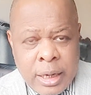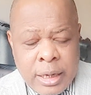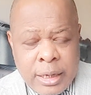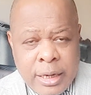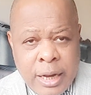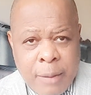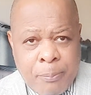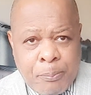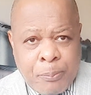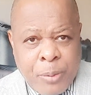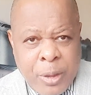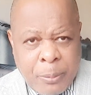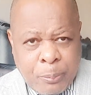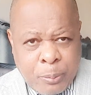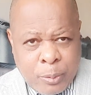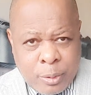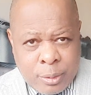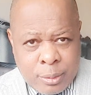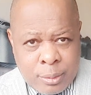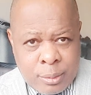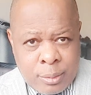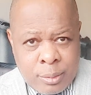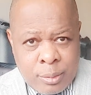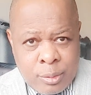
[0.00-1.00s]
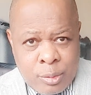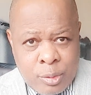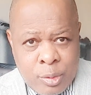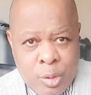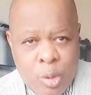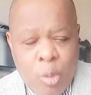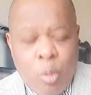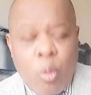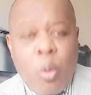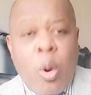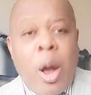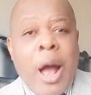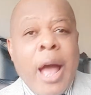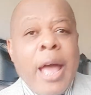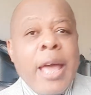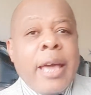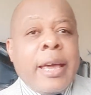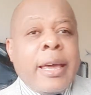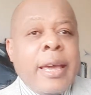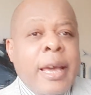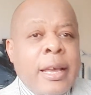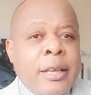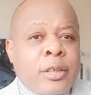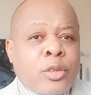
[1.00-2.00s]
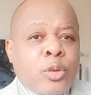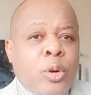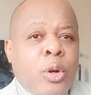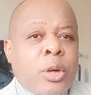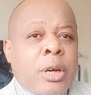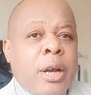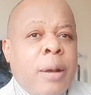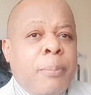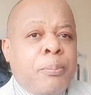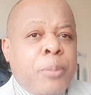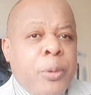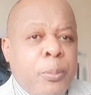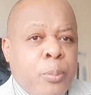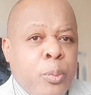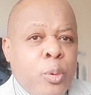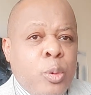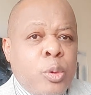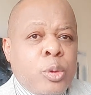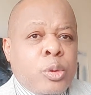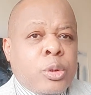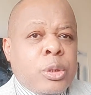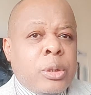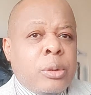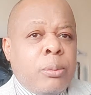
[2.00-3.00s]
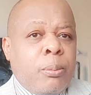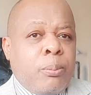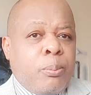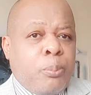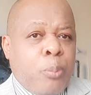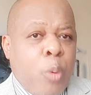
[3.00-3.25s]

the people who are against other people's